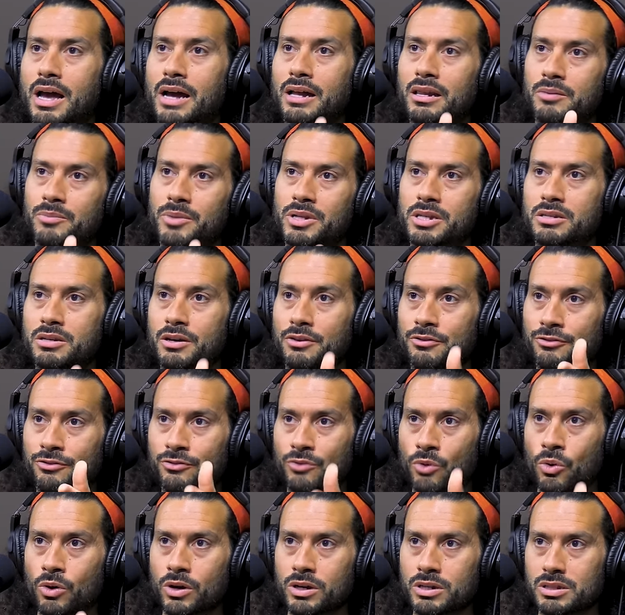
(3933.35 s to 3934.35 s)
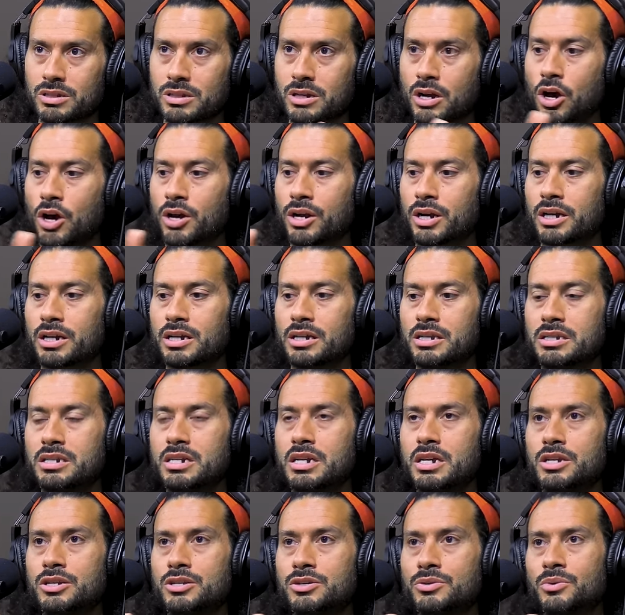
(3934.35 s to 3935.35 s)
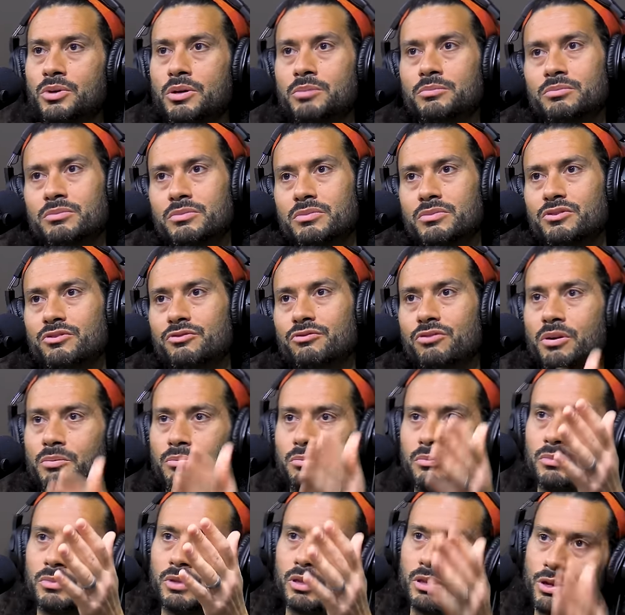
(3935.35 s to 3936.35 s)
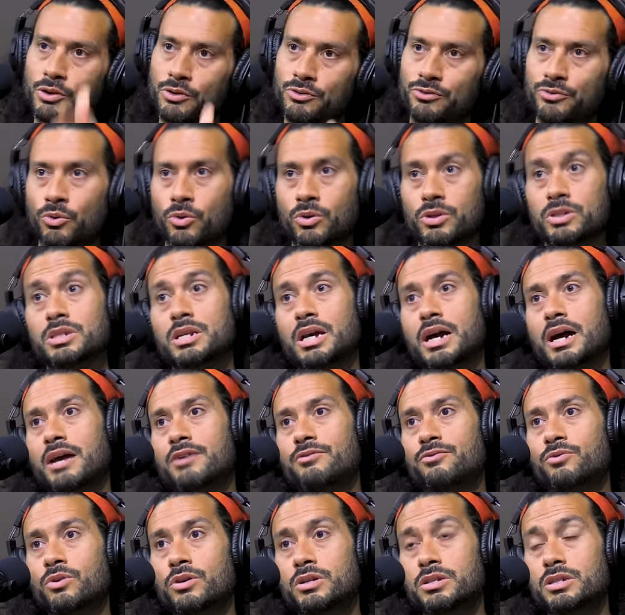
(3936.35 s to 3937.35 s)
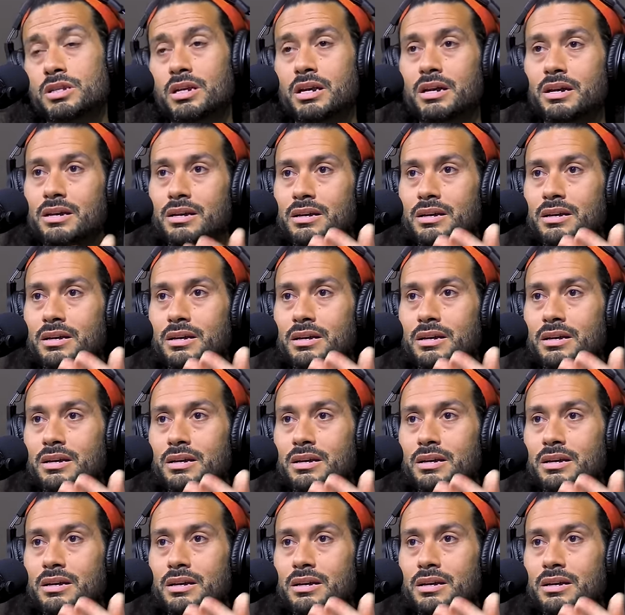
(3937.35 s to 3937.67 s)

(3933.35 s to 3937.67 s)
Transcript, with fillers: elements of force on a continuum from low force to high force.